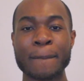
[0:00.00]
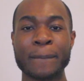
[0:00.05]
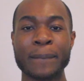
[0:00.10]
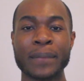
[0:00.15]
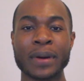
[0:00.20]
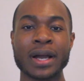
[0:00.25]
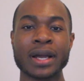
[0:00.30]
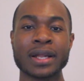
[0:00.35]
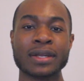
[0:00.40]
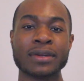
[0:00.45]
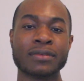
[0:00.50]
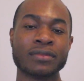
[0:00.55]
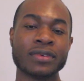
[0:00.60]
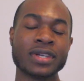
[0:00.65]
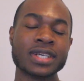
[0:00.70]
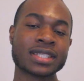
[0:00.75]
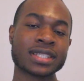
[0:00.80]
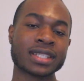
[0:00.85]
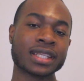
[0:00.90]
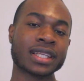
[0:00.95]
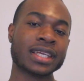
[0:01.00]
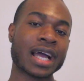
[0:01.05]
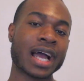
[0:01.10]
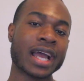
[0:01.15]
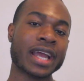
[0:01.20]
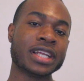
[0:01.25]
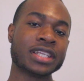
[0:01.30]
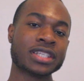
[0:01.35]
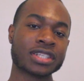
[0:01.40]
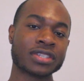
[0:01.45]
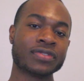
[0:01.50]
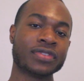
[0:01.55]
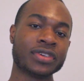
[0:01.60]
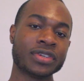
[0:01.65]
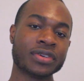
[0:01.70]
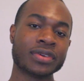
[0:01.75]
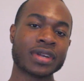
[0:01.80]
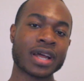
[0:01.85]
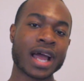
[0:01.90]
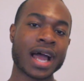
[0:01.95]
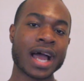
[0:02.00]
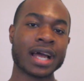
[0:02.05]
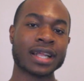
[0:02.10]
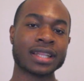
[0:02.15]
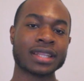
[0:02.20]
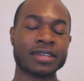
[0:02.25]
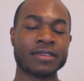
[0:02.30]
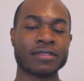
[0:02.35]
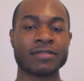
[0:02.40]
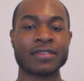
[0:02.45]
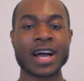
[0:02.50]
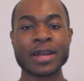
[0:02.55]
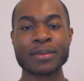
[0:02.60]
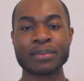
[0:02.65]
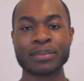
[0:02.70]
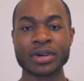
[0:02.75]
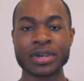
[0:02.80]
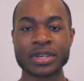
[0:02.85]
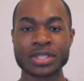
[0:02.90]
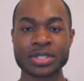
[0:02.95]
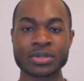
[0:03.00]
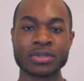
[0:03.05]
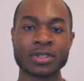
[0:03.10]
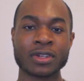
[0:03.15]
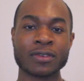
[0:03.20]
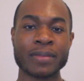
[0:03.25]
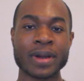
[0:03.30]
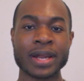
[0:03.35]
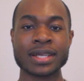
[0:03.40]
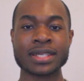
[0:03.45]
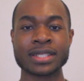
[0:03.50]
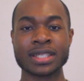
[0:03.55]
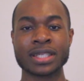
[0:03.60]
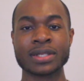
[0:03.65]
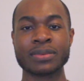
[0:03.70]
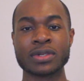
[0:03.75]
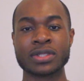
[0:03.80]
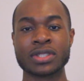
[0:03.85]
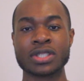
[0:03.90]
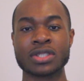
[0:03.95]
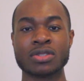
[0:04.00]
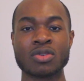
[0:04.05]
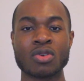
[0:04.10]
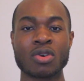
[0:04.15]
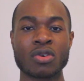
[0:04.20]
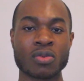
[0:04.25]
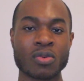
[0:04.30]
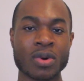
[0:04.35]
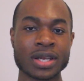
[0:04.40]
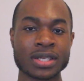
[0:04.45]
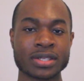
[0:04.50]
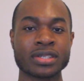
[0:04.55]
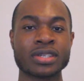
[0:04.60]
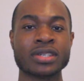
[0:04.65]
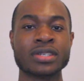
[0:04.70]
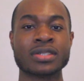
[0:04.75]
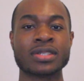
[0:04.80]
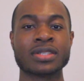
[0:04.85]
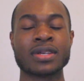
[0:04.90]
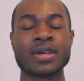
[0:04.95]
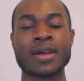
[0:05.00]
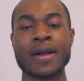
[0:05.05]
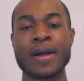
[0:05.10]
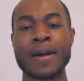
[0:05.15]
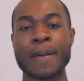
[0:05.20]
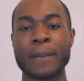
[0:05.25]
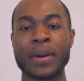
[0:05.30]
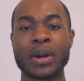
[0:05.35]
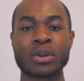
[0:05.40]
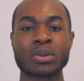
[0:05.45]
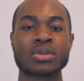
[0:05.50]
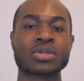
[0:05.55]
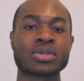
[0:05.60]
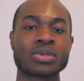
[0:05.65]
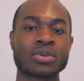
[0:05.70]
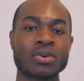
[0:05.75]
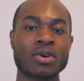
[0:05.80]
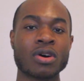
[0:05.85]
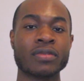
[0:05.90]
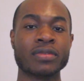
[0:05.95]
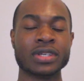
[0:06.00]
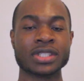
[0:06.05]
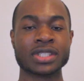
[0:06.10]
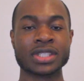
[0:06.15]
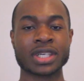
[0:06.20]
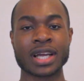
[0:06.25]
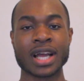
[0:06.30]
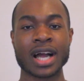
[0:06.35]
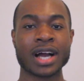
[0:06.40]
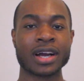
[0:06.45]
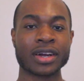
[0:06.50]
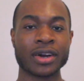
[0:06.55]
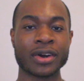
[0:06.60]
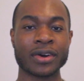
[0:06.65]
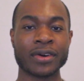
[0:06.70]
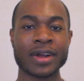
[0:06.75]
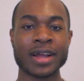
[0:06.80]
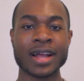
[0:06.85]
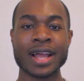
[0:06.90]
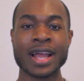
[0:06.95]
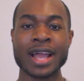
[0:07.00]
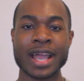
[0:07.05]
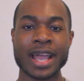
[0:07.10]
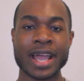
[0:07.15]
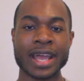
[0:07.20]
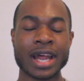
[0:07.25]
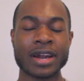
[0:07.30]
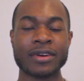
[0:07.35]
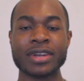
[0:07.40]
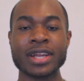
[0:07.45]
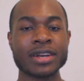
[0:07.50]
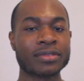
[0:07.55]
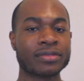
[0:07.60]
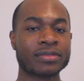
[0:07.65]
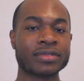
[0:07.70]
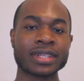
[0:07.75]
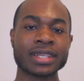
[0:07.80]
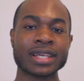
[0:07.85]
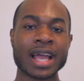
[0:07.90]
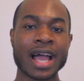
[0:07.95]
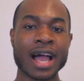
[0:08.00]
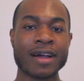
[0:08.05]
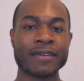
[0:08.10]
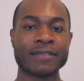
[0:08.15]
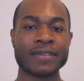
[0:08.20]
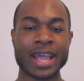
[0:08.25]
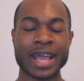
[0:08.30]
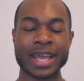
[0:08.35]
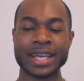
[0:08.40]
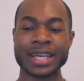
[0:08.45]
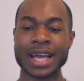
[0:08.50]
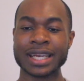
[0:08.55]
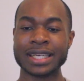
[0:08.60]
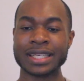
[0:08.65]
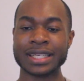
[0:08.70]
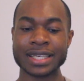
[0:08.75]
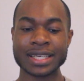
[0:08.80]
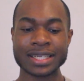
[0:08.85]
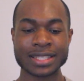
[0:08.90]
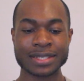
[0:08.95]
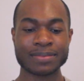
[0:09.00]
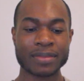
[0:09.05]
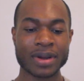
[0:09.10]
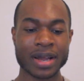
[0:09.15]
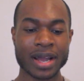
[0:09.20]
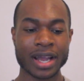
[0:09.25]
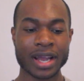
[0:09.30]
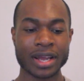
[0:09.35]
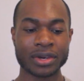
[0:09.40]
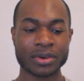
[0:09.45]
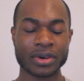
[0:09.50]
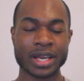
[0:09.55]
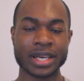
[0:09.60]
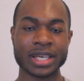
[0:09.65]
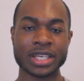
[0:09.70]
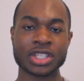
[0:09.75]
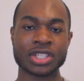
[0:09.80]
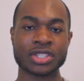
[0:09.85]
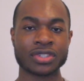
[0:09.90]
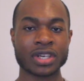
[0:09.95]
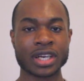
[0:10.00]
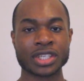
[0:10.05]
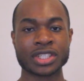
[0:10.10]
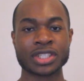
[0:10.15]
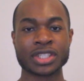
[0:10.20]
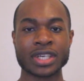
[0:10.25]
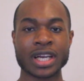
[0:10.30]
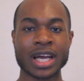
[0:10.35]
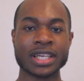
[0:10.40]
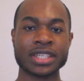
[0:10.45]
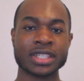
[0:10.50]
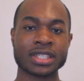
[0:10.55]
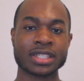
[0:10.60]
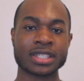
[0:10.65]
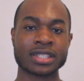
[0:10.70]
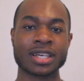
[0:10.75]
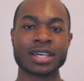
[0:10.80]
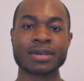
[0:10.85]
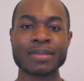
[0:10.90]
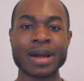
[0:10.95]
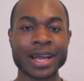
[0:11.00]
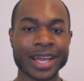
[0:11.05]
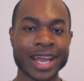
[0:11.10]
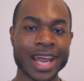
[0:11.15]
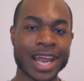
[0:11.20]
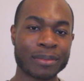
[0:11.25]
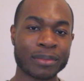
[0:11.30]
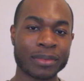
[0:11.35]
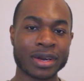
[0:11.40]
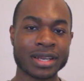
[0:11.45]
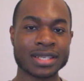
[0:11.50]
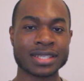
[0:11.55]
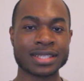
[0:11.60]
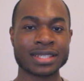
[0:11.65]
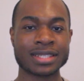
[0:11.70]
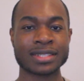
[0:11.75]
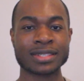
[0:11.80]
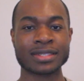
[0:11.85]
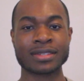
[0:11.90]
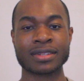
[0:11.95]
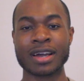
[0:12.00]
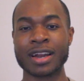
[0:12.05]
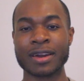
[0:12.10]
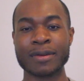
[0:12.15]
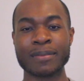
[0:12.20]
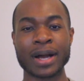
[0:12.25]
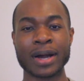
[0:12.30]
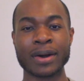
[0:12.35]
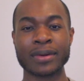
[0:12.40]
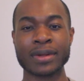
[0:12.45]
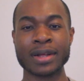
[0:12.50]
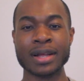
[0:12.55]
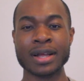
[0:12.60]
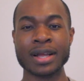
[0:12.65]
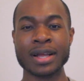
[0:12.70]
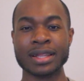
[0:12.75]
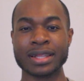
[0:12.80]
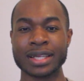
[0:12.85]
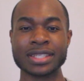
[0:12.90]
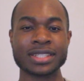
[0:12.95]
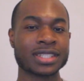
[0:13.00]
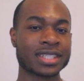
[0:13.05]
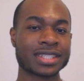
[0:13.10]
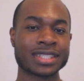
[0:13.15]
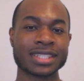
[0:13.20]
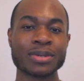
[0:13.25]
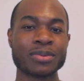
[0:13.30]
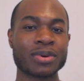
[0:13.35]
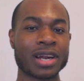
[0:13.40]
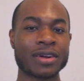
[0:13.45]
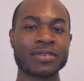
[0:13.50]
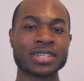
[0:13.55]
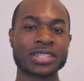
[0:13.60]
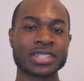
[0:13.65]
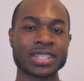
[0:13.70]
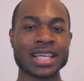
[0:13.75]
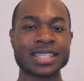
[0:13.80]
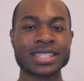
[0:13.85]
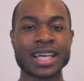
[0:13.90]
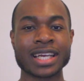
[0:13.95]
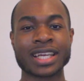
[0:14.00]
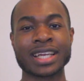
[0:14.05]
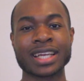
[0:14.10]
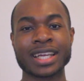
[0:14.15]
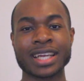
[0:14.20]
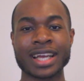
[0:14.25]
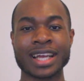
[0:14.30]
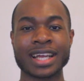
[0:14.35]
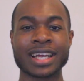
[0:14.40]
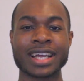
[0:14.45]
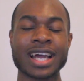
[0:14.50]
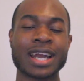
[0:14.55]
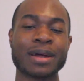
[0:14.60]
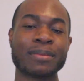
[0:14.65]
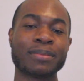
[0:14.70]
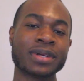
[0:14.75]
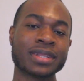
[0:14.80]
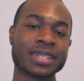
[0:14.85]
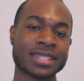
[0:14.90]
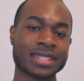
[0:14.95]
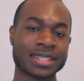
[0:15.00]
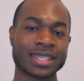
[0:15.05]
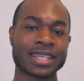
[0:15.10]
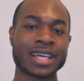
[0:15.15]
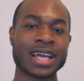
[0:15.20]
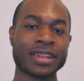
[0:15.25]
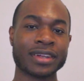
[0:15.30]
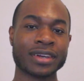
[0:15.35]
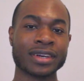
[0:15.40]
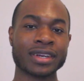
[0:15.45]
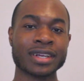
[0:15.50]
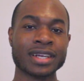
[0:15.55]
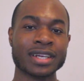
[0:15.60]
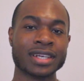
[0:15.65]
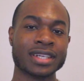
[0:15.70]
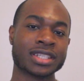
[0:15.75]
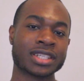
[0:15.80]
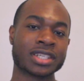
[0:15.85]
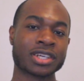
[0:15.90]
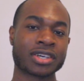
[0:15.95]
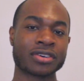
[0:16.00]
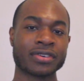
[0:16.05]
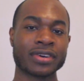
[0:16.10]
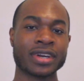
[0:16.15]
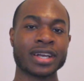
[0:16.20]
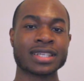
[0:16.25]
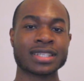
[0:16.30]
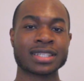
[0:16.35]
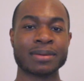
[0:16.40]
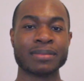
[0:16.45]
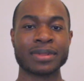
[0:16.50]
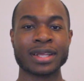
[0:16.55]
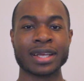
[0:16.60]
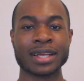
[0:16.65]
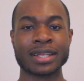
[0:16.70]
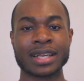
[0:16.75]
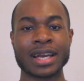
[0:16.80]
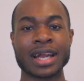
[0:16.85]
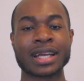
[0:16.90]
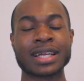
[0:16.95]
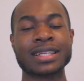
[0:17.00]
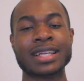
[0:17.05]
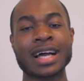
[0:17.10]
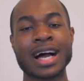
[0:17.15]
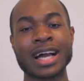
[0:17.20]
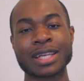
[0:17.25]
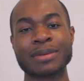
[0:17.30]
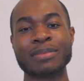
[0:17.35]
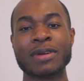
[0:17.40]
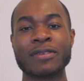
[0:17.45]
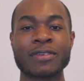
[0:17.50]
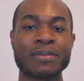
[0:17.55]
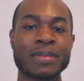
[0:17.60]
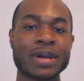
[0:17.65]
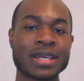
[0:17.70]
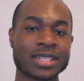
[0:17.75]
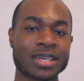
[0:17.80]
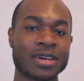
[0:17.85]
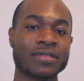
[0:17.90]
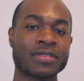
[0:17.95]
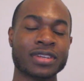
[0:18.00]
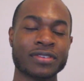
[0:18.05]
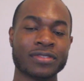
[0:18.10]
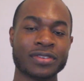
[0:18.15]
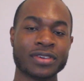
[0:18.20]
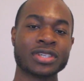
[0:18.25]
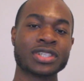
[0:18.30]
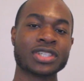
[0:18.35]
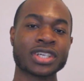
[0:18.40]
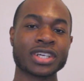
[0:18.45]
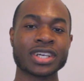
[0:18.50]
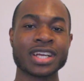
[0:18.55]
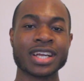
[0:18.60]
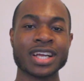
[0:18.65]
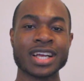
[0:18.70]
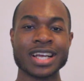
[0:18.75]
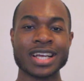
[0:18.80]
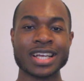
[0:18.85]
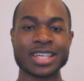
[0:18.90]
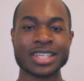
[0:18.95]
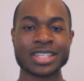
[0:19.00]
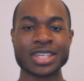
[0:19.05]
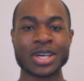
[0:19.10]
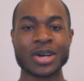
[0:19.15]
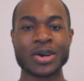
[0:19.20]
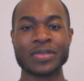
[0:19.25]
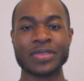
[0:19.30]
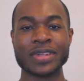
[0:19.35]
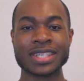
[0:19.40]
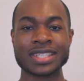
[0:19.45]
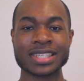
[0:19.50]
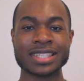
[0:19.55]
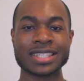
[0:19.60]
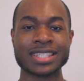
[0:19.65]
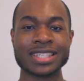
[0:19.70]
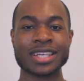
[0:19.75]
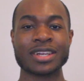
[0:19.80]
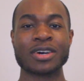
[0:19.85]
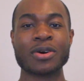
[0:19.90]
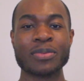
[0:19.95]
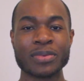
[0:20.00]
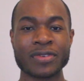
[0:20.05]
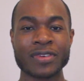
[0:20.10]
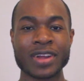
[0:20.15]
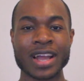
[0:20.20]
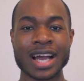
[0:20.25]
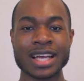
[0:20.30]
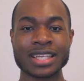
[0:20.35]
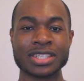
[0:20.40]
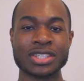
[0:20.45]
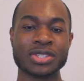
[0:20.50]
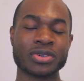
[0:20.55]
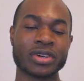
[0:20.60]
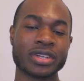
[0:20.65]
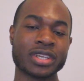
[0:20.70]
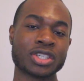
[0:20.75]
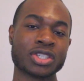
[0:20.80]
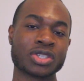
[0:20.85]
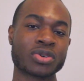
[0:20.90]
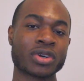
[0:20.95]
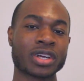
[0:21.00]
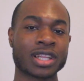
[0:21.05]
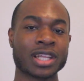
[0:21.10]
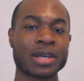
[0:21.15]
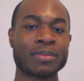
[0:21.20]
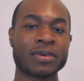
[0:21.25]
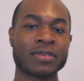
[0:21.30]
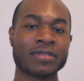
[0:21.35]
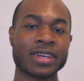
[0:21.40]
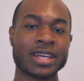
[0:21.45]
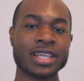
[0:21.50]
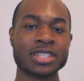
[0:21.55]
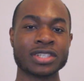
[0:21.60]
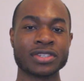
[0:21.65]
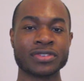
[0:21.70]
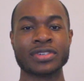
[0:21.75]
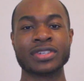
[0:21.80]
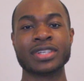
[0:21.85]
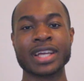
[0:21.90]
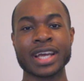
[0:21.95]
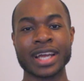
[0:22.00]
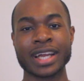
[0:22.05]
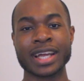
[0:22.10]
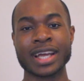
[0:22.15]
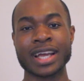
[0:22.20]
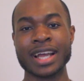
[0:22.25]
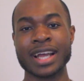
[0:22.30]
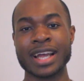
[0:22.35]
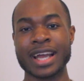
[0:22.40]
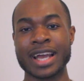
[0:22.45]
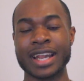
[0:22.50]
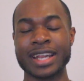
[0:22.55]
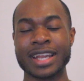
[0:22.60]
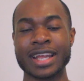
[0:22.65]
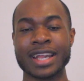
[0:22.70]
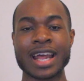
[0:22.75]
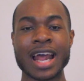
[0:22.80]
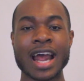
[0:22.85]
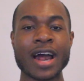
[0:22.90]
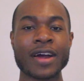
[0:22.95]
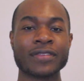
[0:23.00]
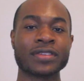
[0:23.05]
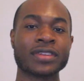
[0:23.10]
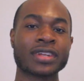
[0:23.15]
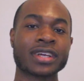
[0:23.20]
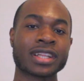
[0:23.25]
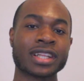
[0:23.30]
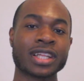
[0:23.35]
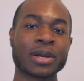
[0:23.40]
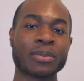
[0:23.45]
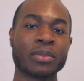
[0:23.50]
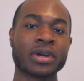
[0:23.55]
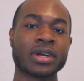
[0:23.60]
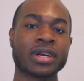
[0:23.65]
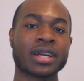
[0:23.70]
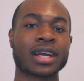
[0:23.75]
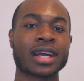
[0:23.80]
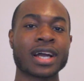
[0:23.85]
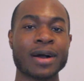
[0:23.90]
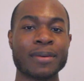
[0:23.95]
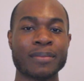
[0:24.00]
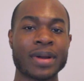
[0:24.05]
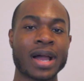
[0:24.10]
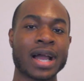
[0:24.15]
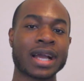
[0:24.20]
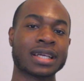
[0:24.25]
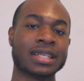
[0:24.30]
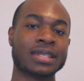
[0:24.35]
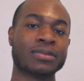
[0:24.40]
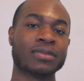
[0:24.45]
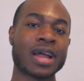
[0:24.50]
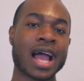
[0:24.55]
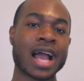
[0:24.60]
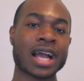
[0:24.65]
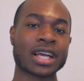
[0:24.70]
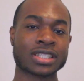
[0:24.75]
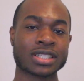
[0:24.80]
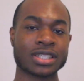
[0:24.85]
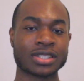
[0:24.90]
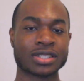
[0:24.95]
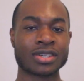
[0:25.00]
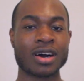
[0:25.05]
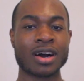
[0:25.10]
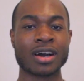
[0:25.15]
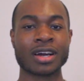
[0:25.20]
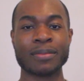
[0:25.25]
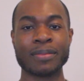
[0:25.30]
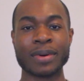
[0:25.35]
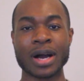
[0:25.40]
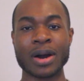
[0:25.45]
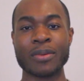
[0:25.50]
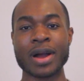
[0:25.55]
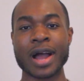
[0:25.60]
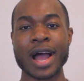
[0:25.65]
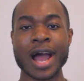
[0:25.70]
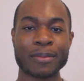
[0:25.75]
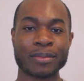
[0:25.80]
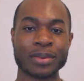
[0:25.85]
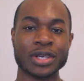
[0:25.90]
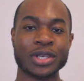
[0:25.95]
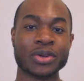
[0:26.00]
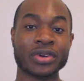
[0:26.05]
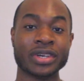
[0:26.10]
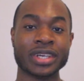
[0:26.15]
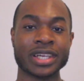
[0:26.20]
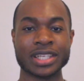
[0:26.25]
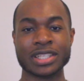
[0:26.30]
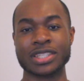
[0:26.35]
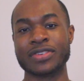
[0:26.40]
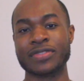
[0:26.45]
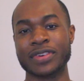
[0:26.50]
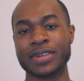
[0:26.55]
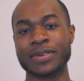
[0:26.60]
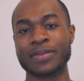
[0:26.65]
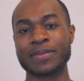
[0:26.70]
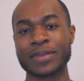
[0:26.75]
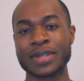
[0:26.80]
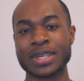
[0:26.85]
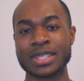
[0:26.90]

But recently I interviewed at the Feinberg School of Medicine, which is Northwestern's medical school over in Chicago. And I didn't really have any ideas in mind or any structure. I just took my camera and thought about, let's just see whatever shots I can get and kind of put this together to create something that I can document for myself in the future. So this is it. Hope you guys enjoy this short clip of the interview day. And then after the clip, we're gonna come back and actually talk about what happened during the interview.